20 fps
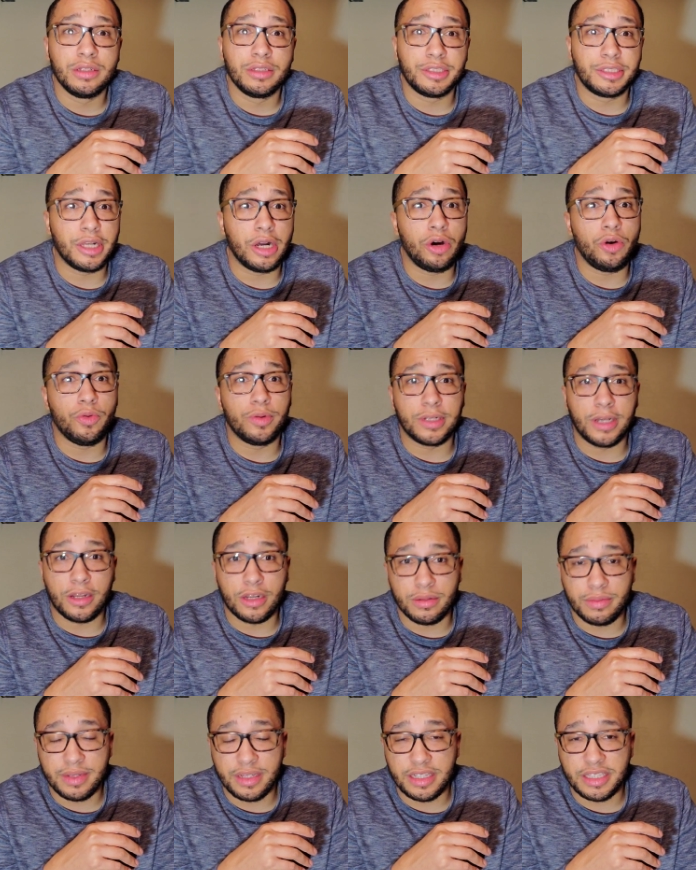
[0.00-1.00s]
So with all
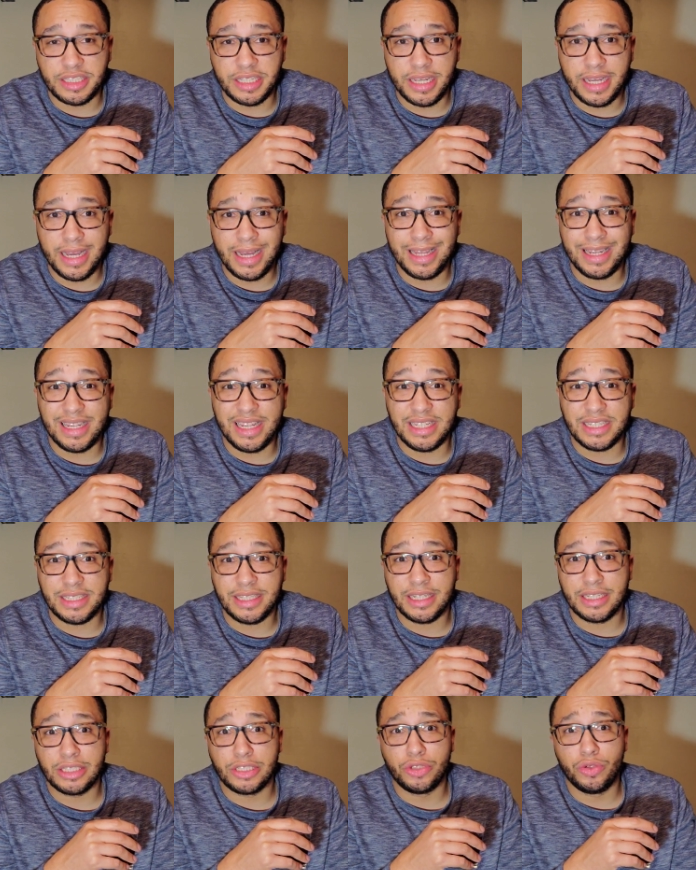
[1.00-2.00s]
that being said, let's
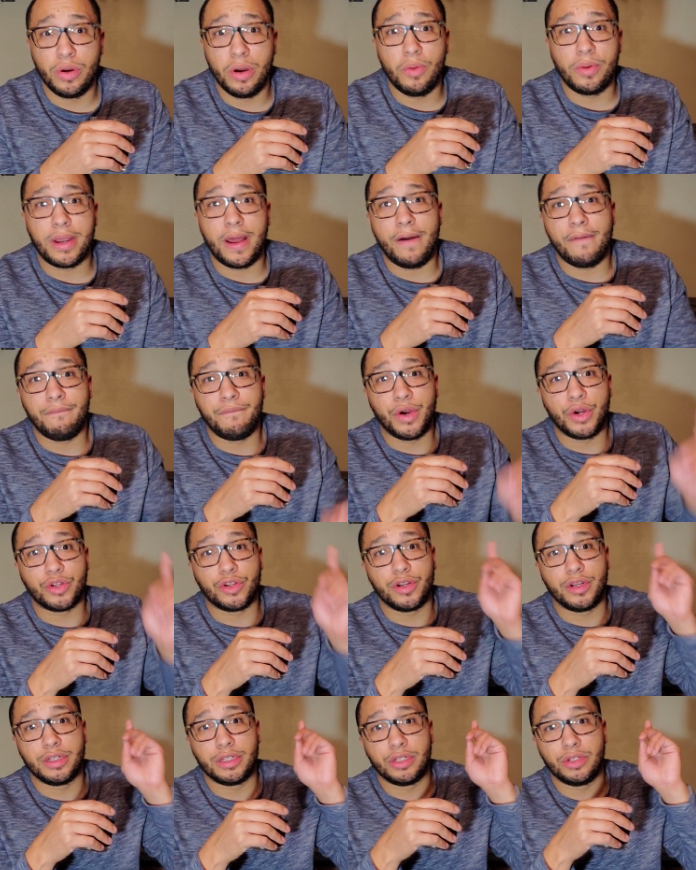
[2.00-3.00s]
get into it. Without
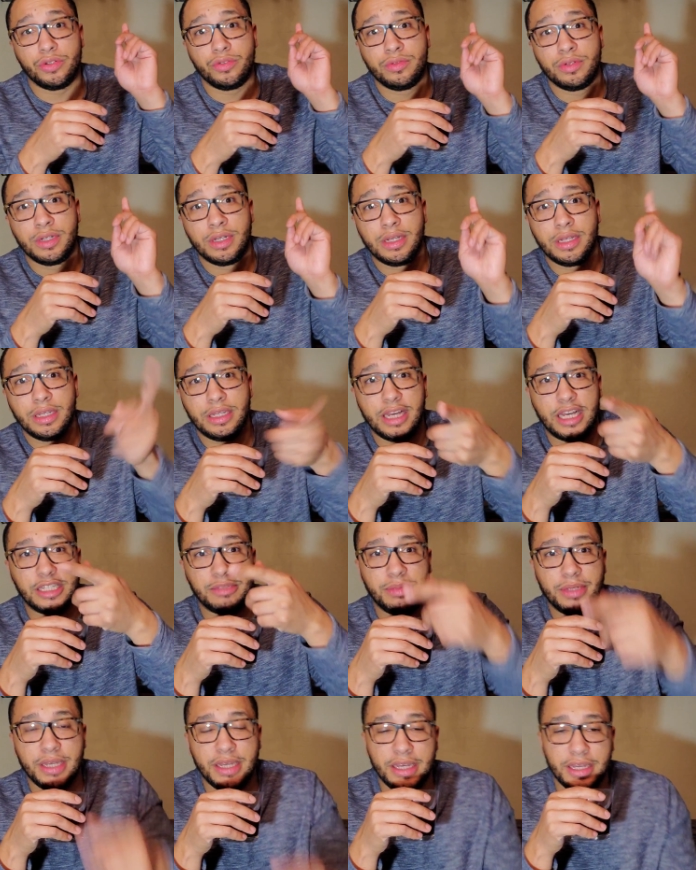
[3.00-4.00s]
further ado,
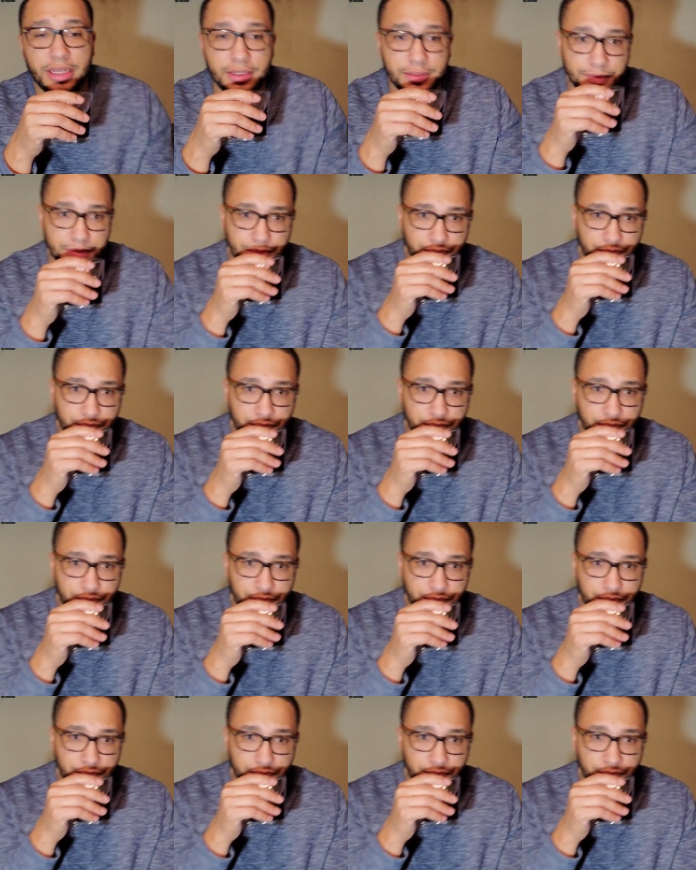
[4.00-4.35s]
let's begin.